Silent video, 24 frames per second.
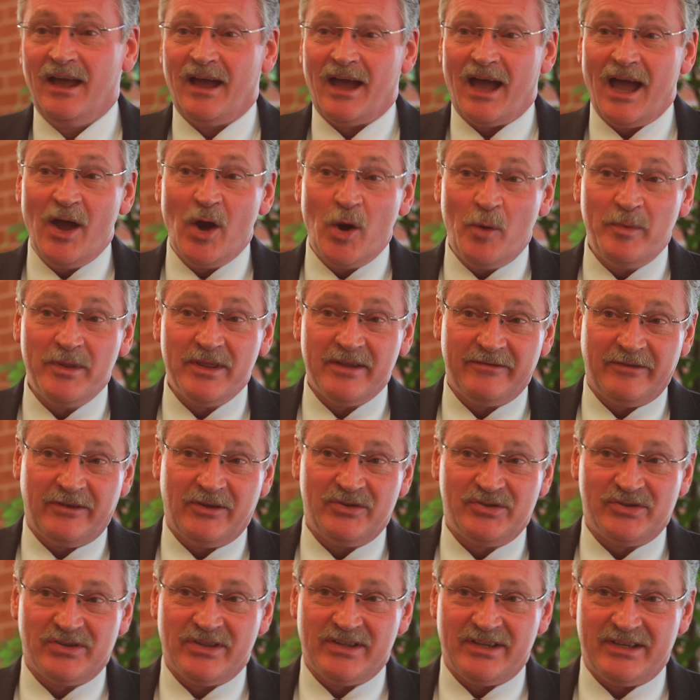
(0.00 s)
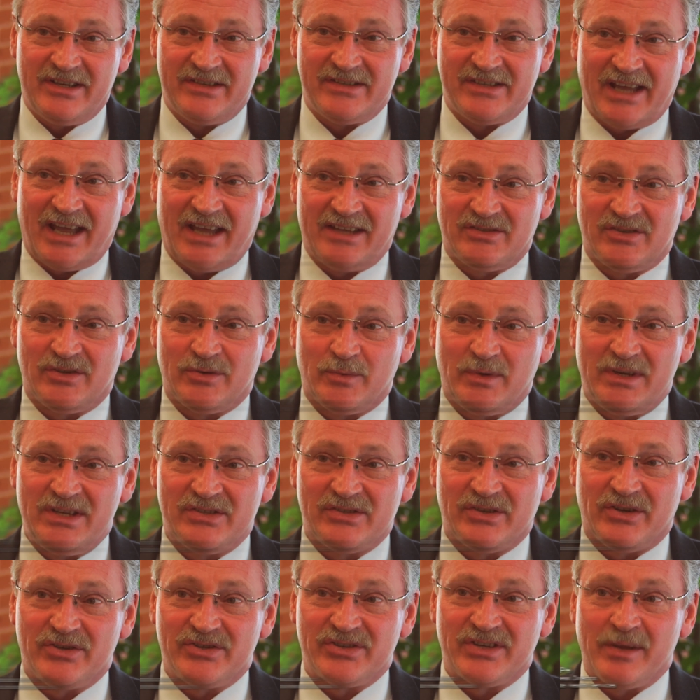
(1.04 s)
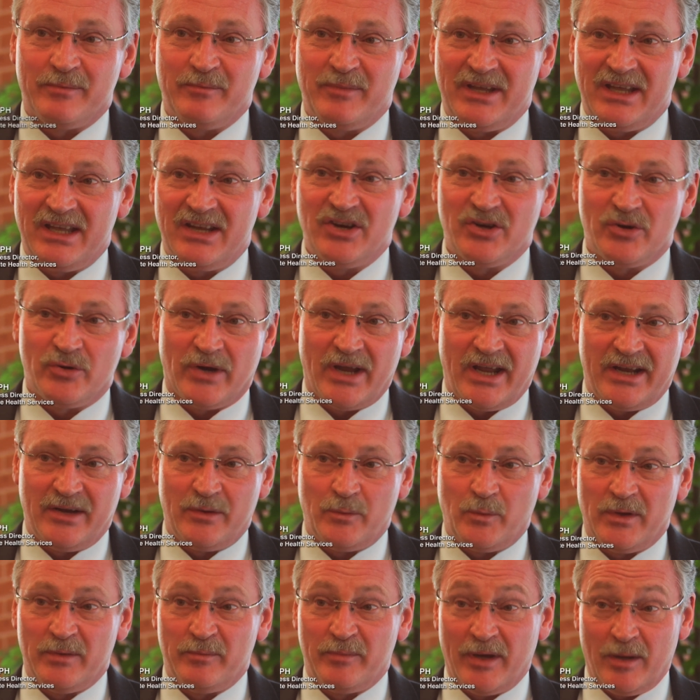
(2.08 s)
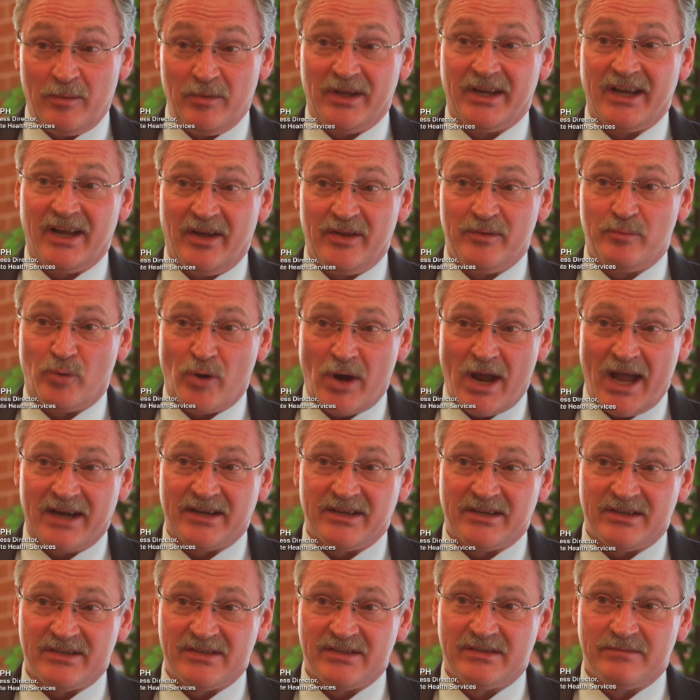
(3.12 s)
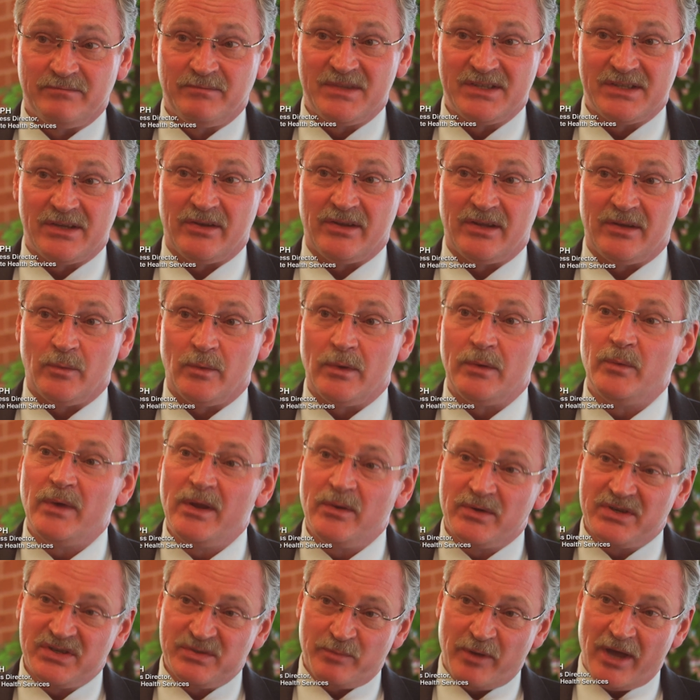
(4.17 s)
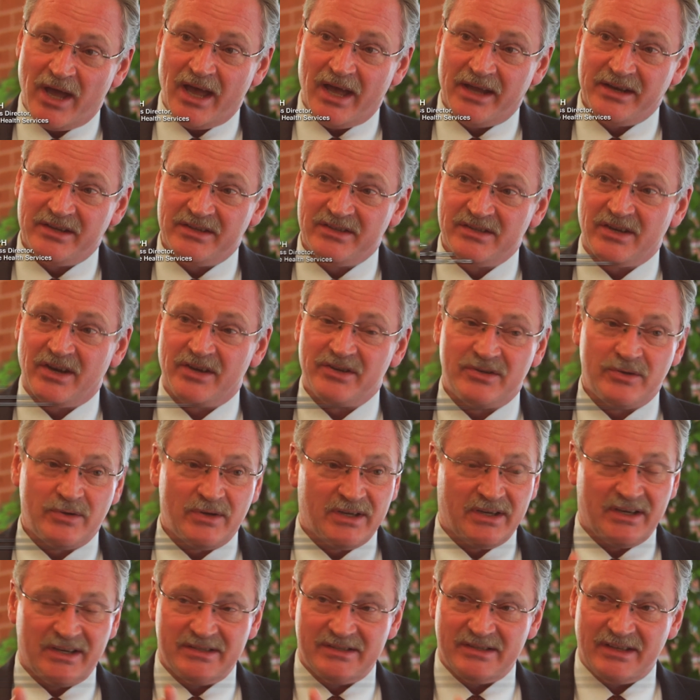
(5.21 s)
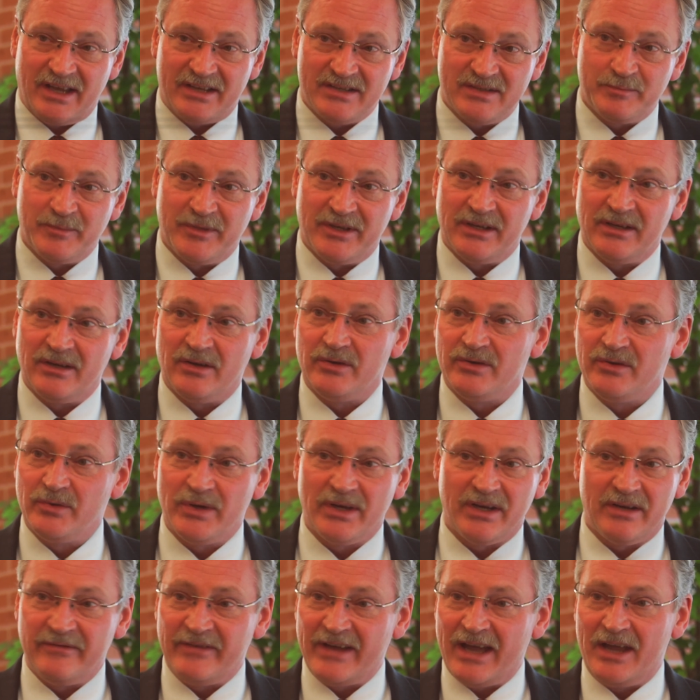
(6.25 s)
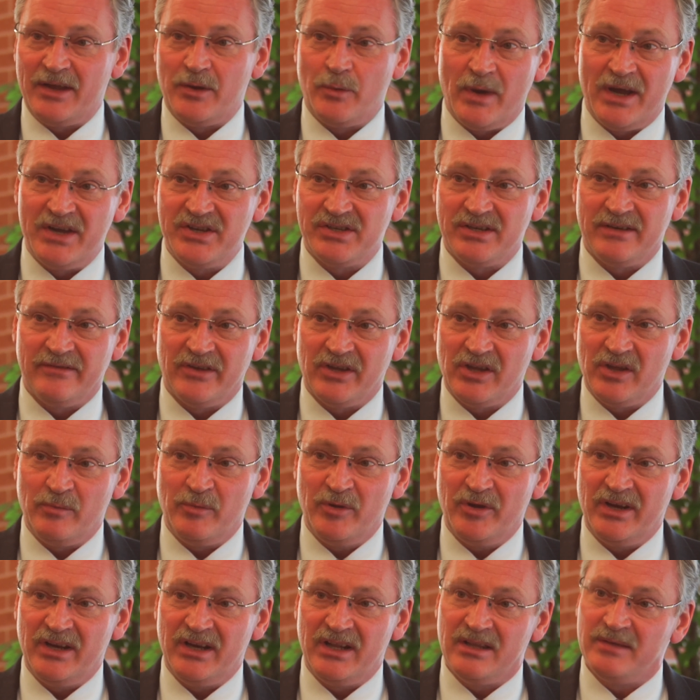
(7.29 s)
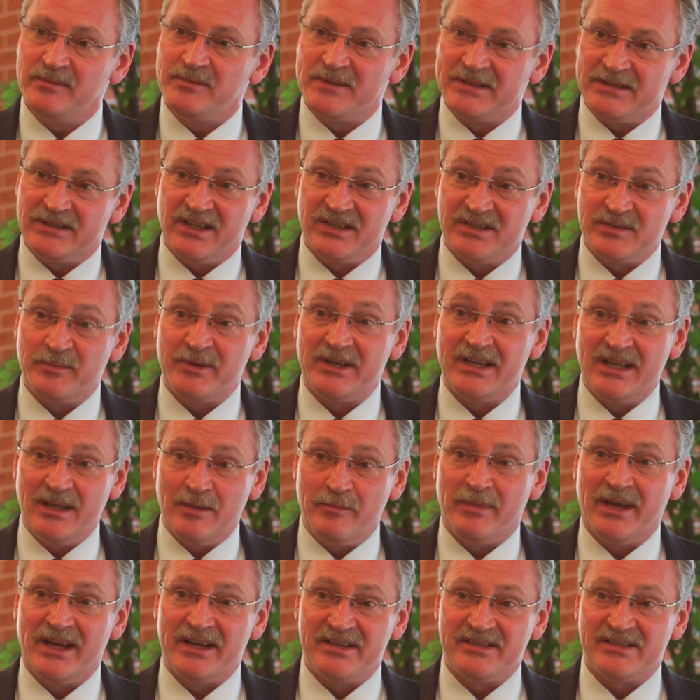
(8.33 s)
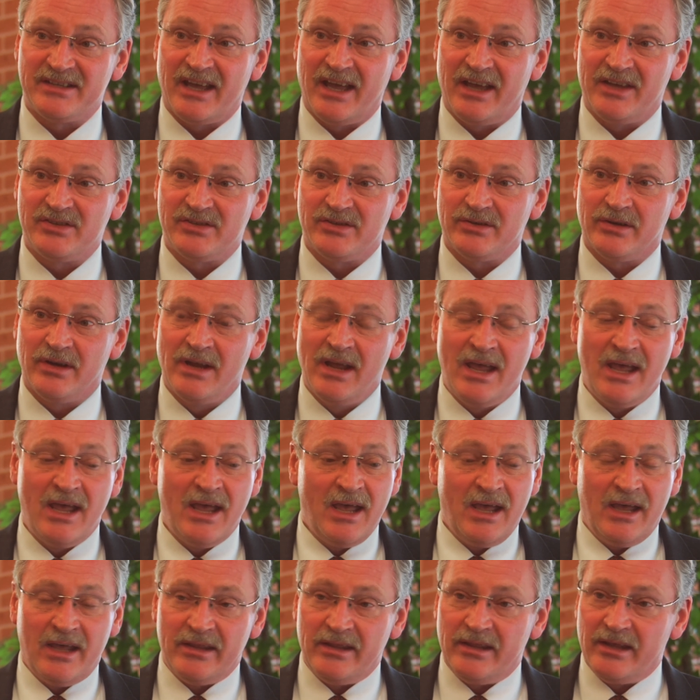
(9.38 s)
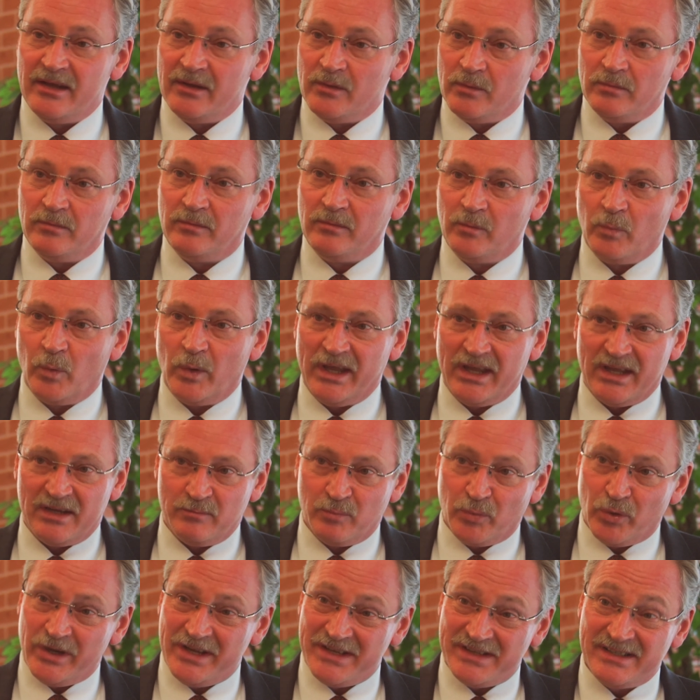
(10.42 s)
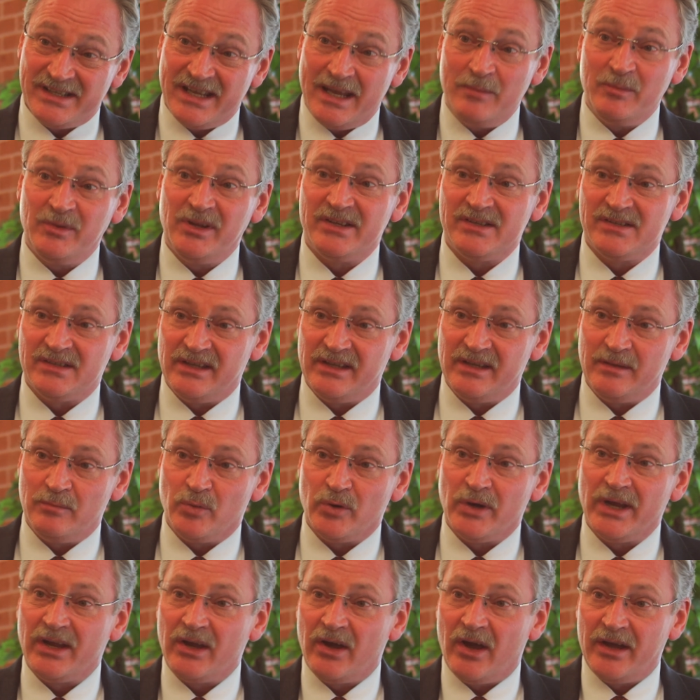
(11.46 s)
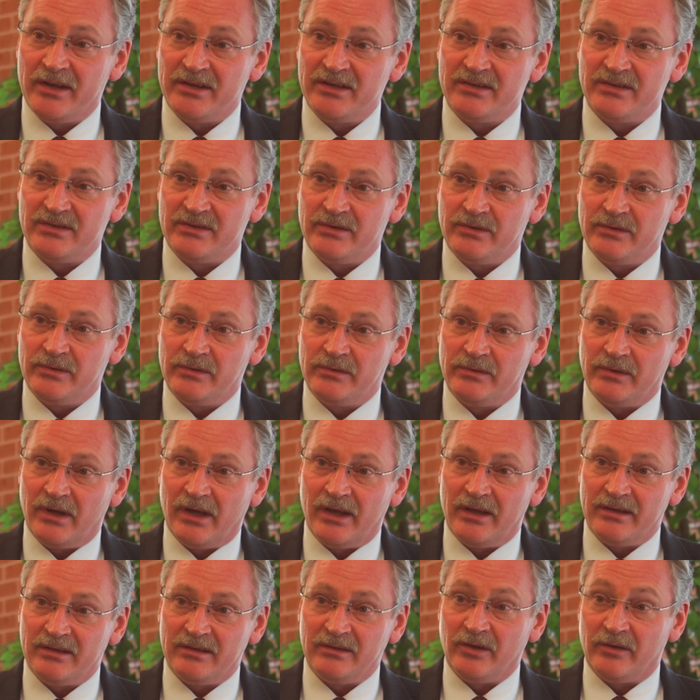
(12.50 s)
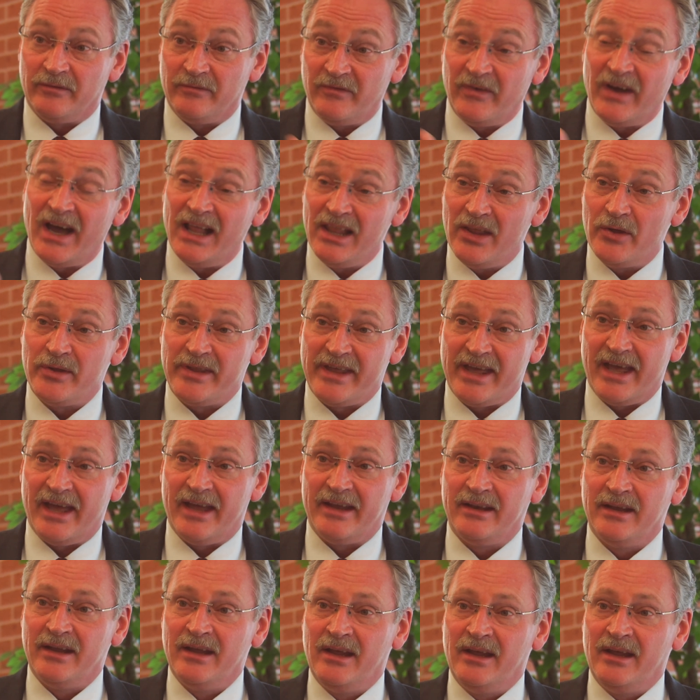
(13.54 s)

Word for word: I hope in the future that disaster research can be integrated with public health practice so that when we respond and start doing an assessment or doing an evaluation of a community that, has been hit by disaster, that we can pretty seamlessly bring on to, uh, you know, follow that